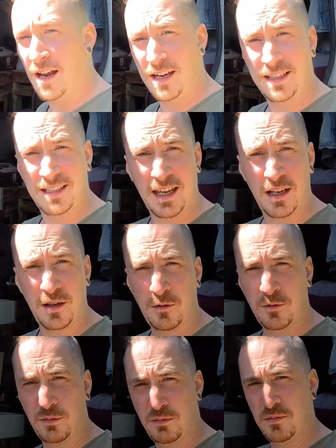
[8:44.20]
I need to get a
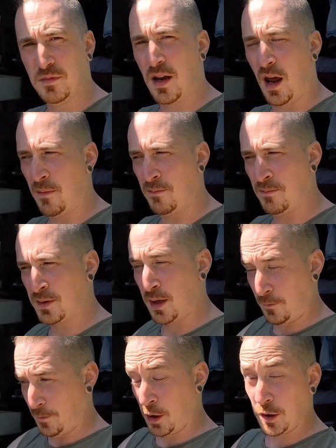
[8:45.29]
new
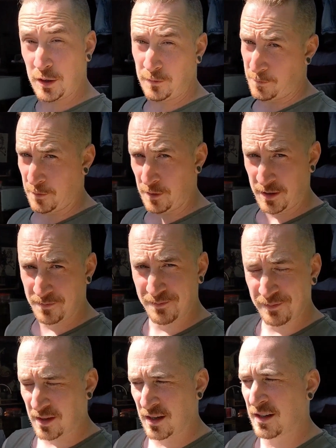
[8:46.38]
sofa cushion for that,
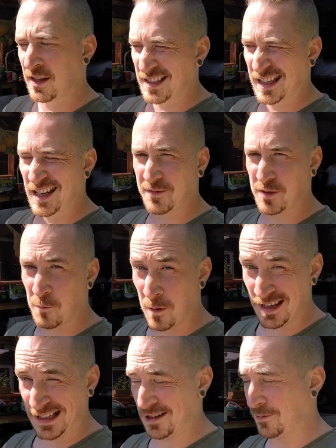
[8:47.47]
and that's going to have to
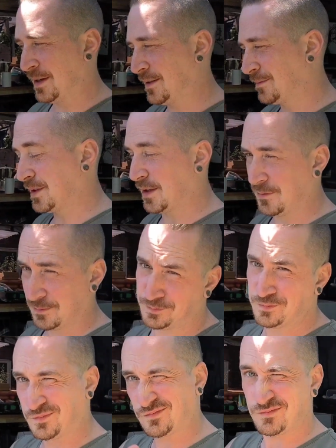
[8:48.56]
wait a little bit. So
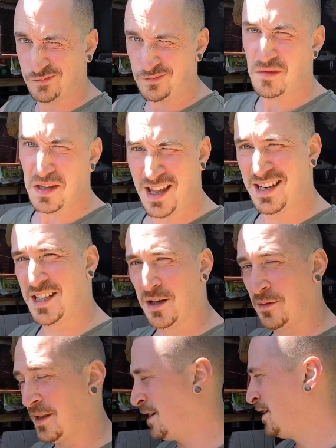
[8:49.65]

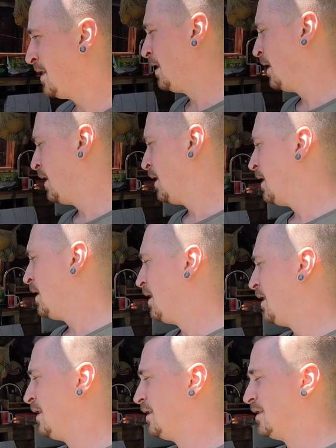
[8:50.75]
until then,
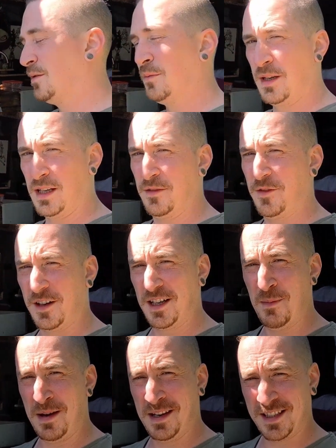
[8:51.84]
we're going to finally
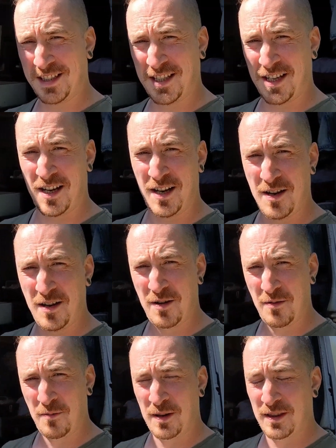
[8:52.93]
make a start
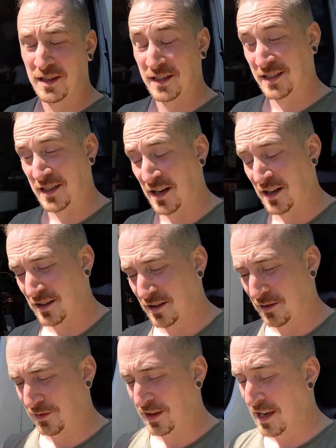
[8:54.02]
with the start
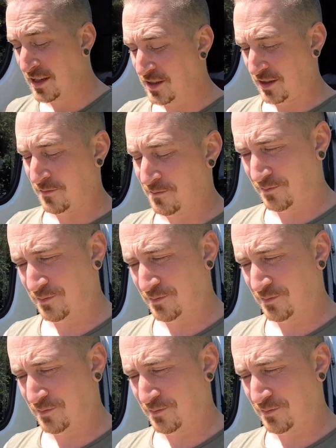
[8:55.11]
of the engine.